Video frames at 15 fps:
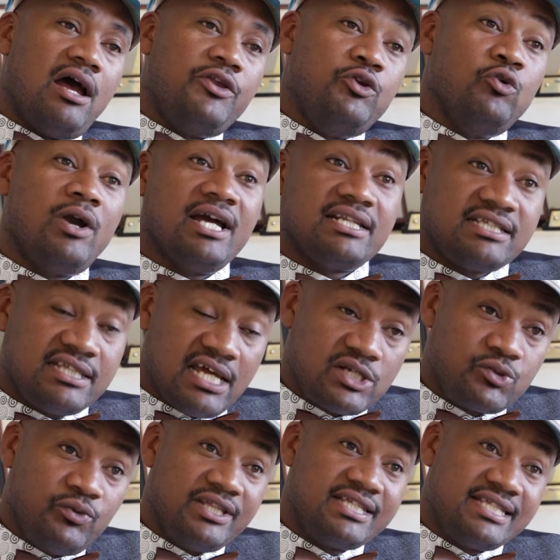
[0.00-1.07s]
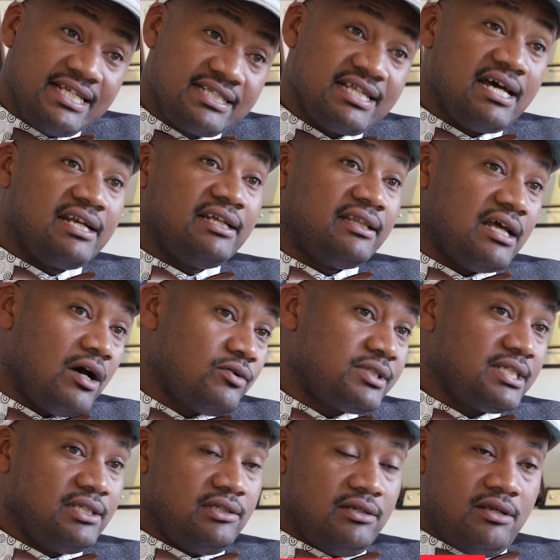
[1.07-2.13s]
You can start with
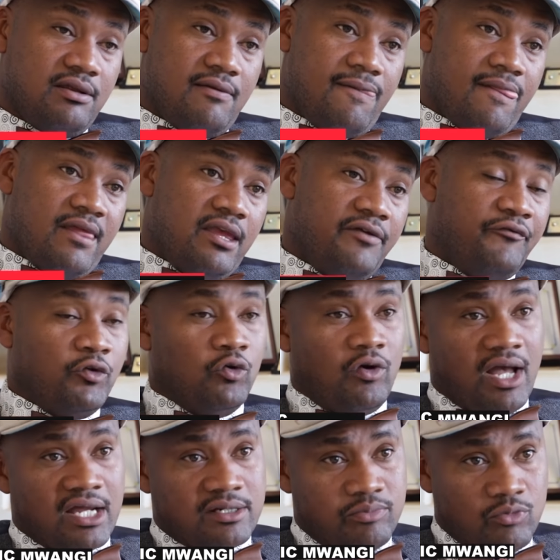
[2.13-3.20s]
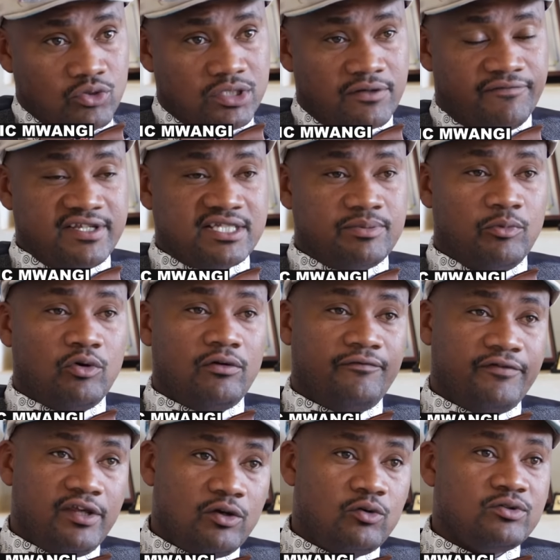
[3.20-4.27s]
600,000. If you look at most of the small
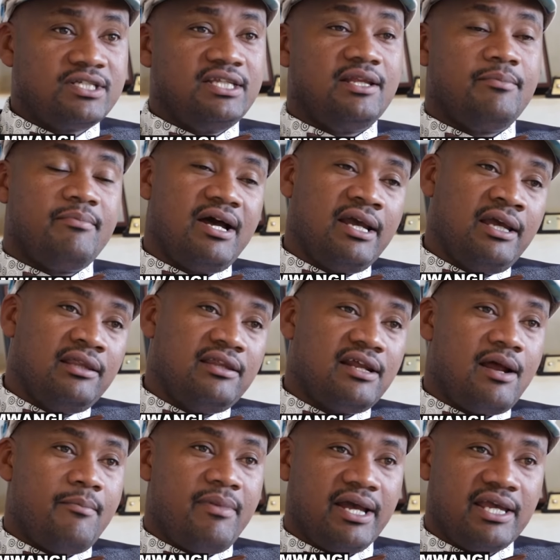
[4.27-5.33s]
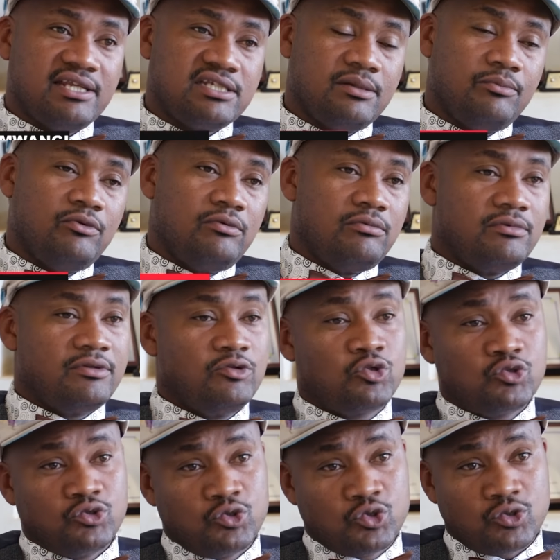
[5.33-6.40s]
vehicles in the market that are marketable,
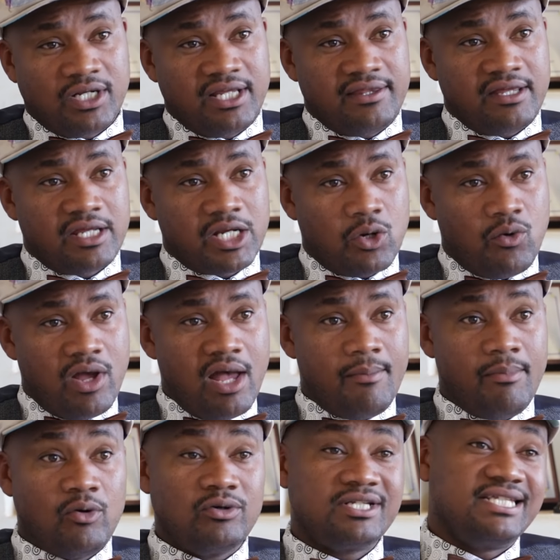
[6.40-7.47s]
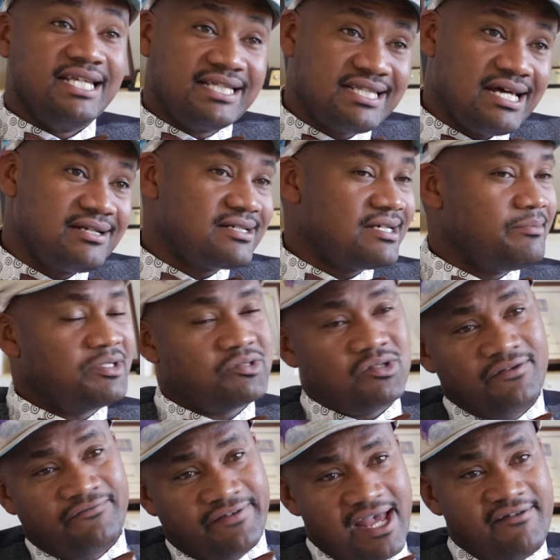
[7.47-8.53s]
usually they require about 600,
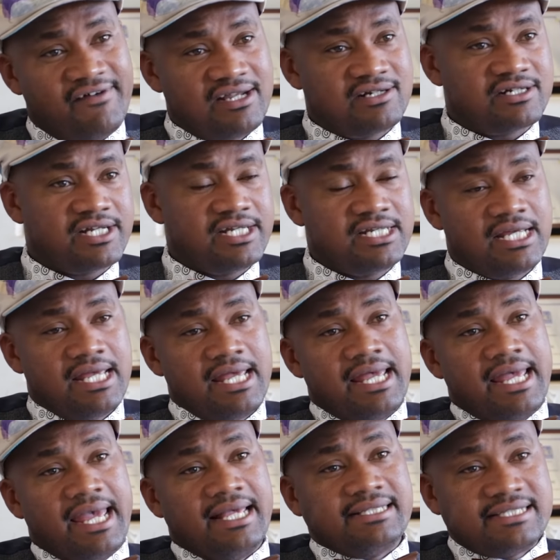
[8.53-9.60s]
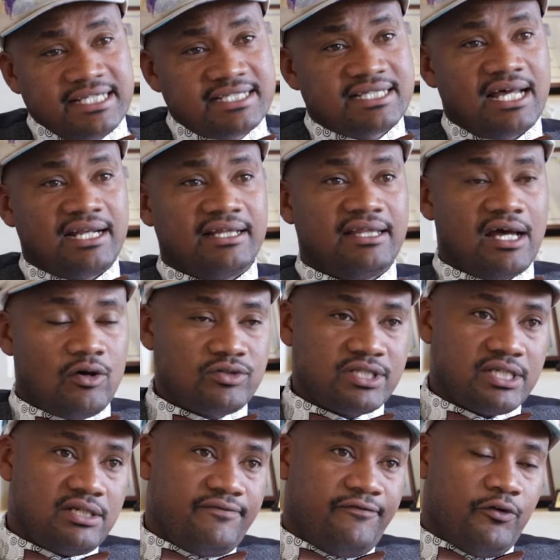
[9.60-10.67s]
between 500 and
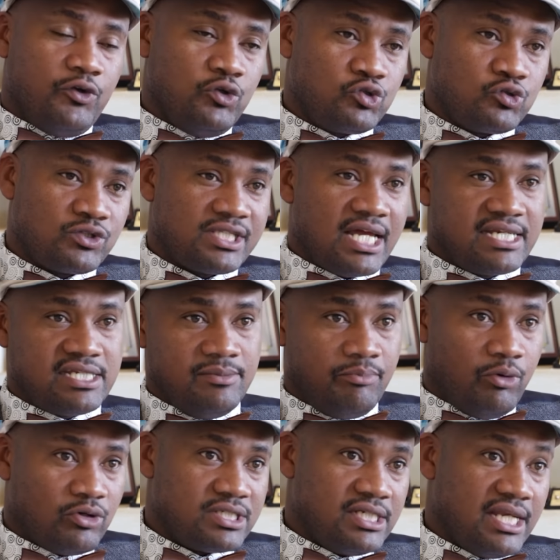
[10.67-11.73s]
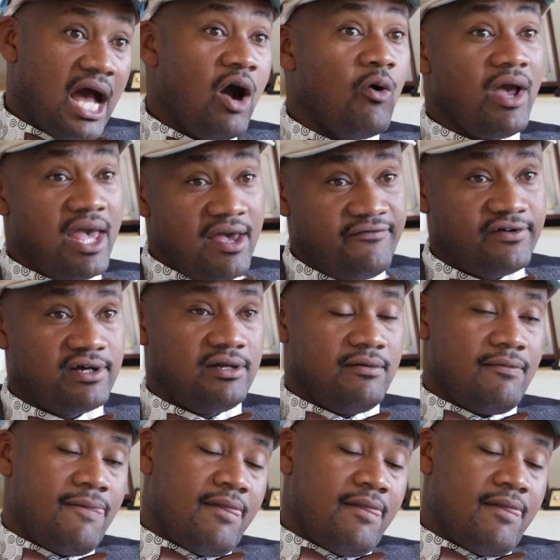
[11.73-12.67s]
600,000 for you to start importing. However,